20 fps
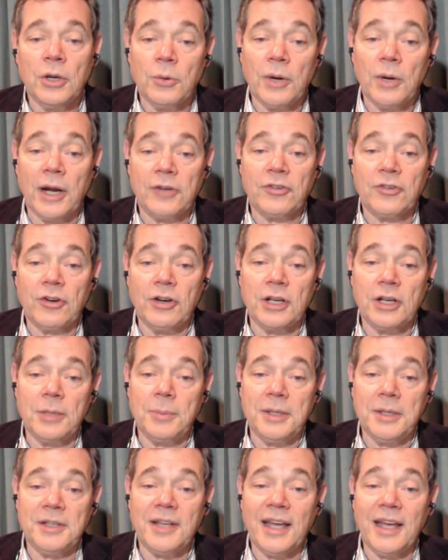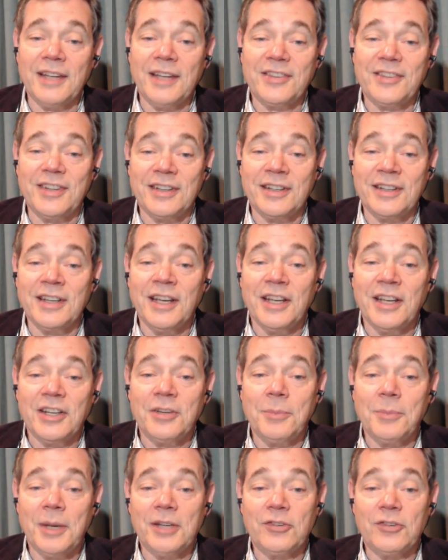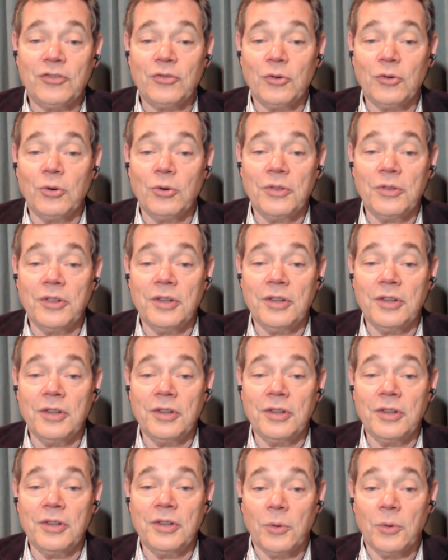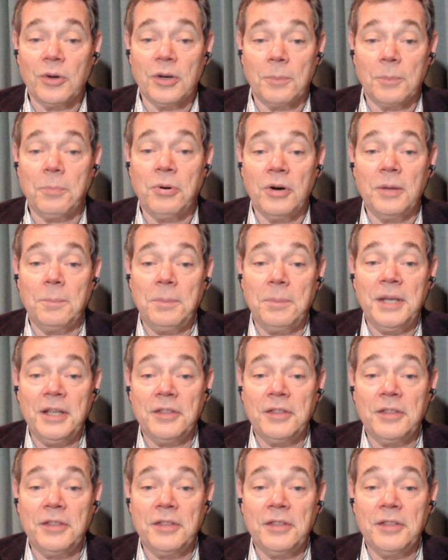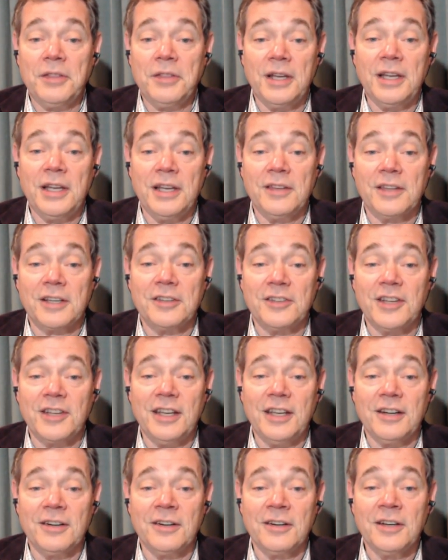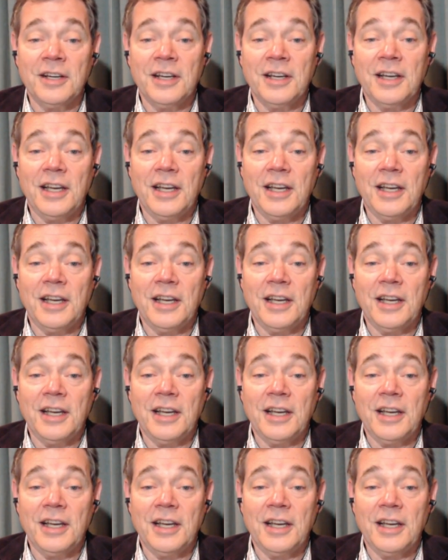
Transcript: We're actually going to be testing to make sure that we're going to put P3 in the container,